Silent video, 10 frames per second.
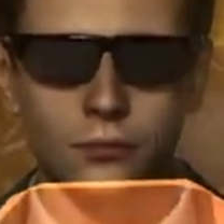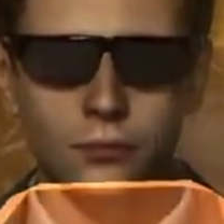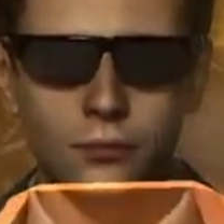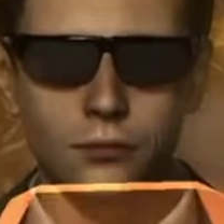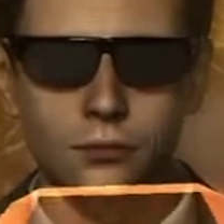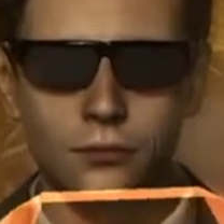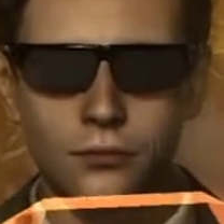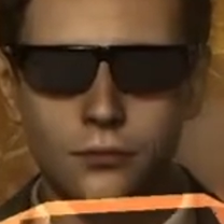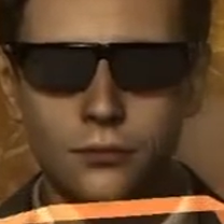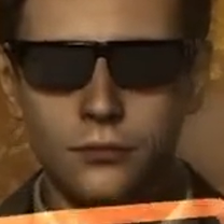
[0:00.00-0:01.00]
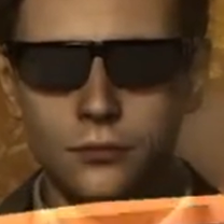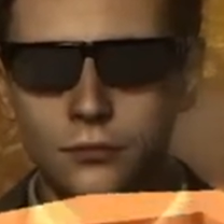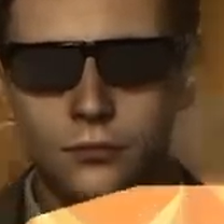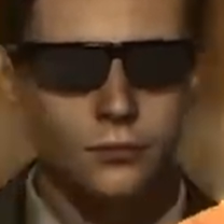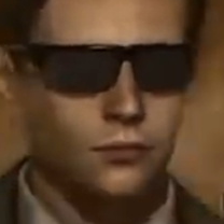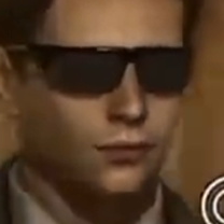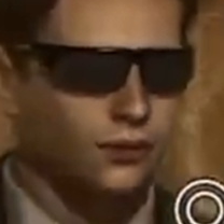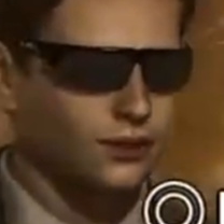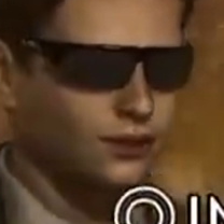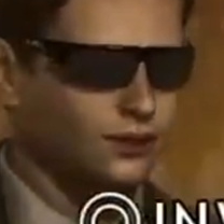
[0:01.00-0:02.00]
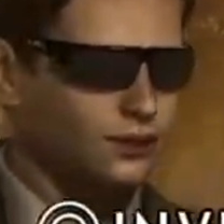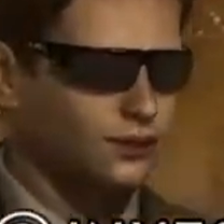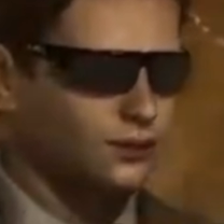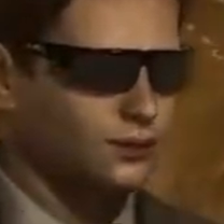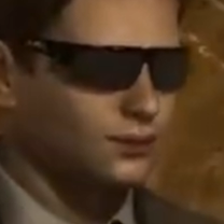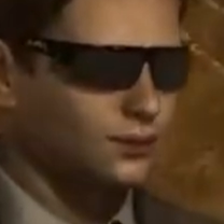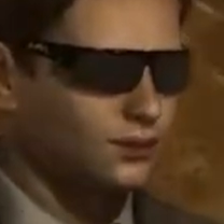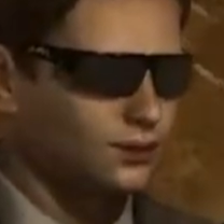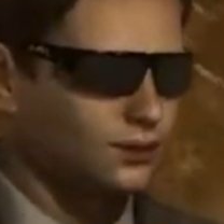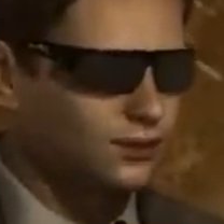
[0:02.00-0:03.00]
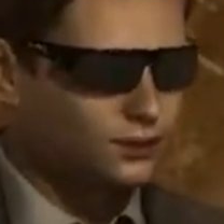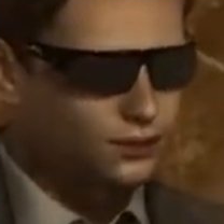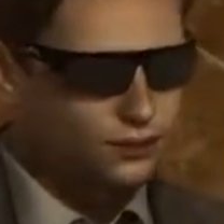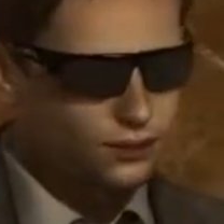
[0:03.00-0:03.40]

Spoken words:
(no one is talking)